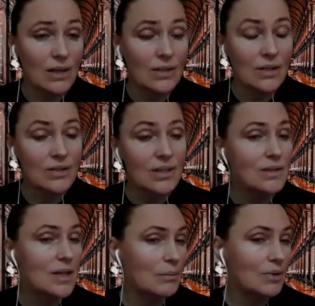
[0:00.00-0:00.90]
challenges
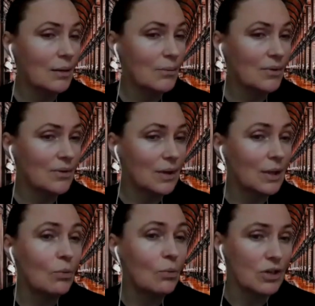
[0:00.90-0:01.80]
and sometimes
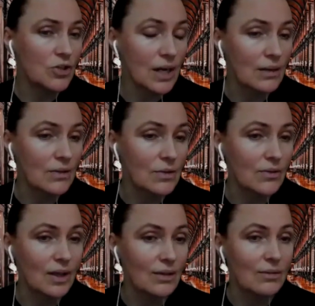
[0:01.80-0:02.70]
newer
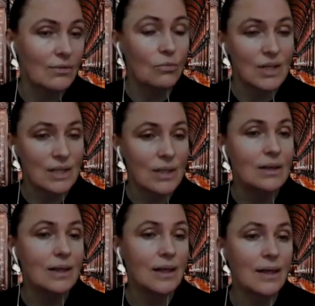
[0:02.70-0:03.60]
challenges that's
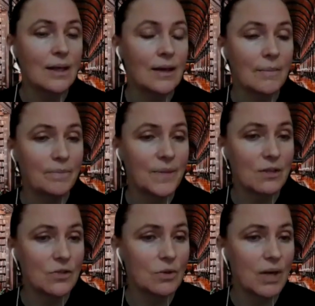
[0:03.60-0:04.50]
recently
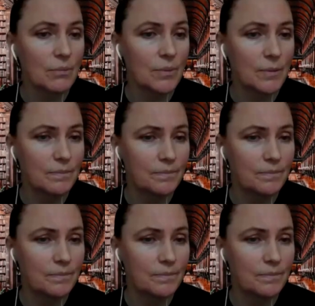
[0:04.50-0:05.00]
showed up.